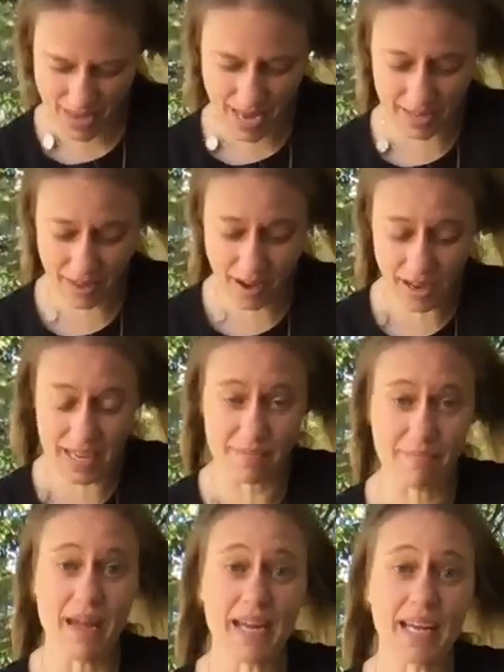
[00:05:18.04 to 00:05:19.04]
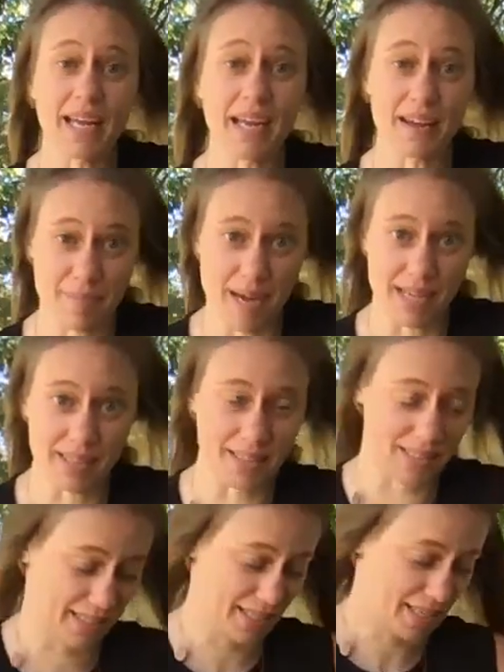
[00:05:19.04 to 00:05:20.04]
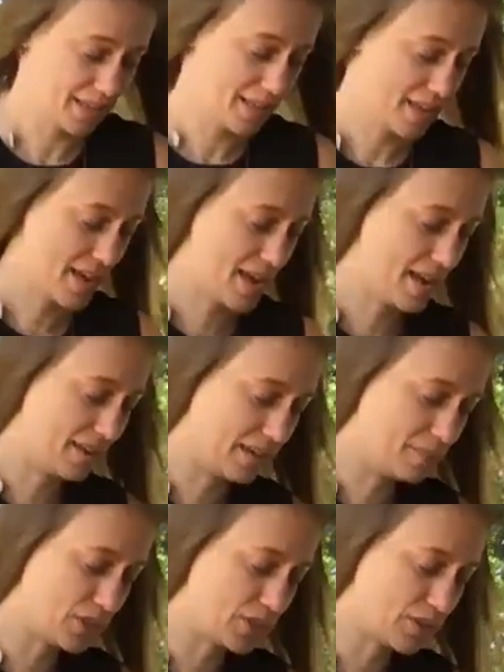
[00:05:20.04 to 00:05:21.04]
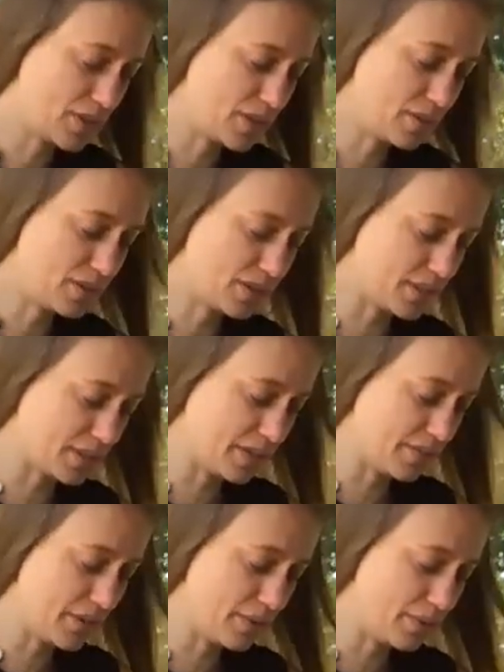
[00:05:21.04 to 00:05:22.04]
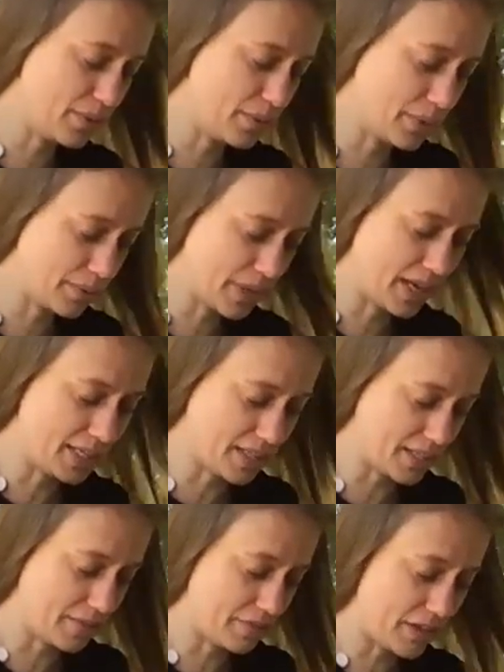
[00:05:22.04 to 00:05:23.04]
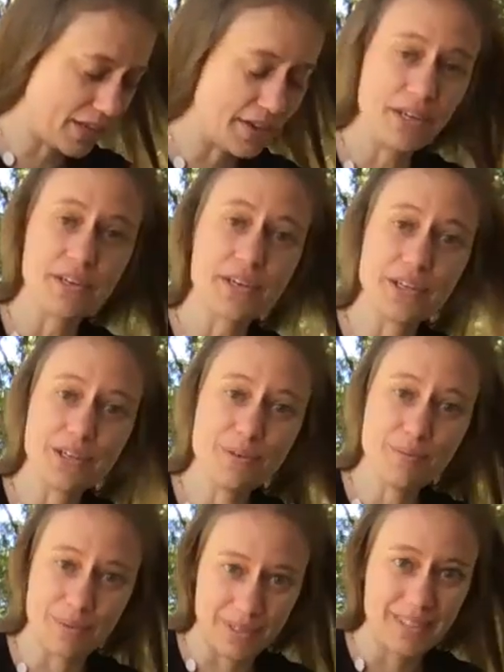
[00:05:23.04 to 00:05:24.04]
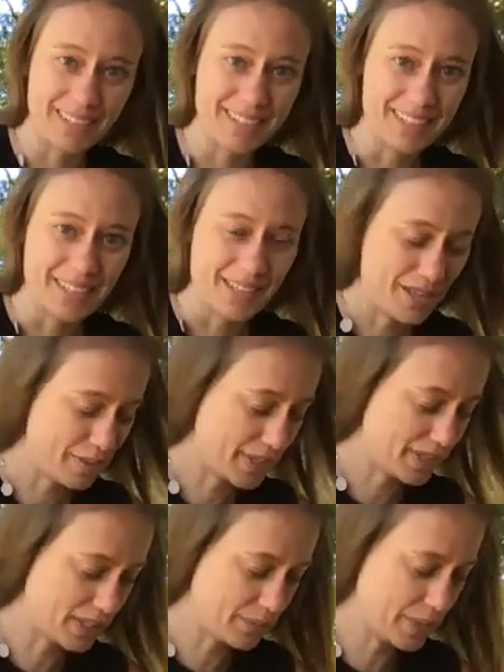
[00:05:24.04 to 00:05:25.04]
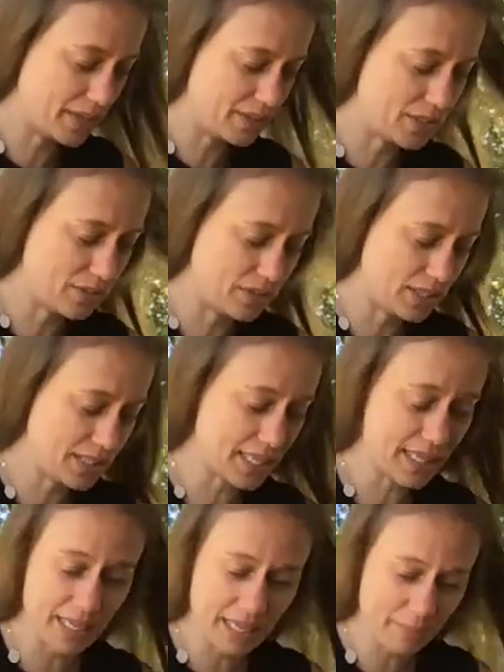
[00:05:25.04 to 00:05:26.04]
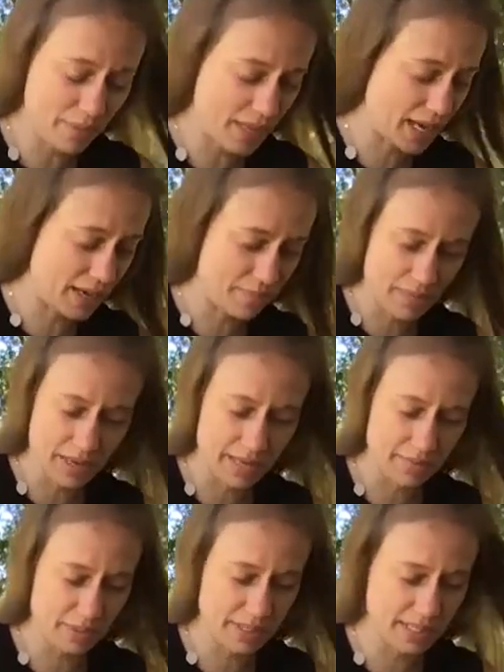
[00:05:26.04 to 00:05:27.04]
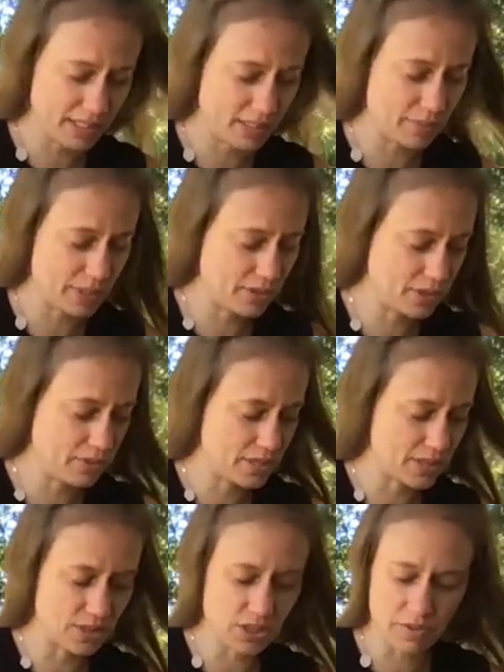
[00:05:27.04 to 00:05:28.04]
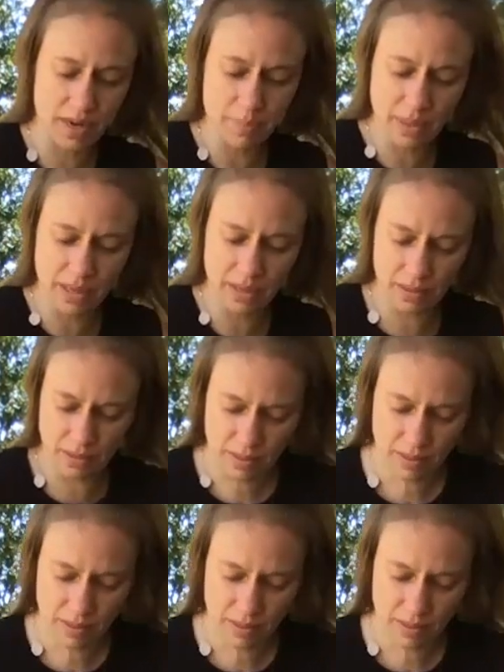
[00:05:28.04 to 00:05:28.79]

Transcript: And I am making a mess. And I'm sure those of you who will not fire your cube, you will as well. So just keep that in mind, please, when you do this scraping.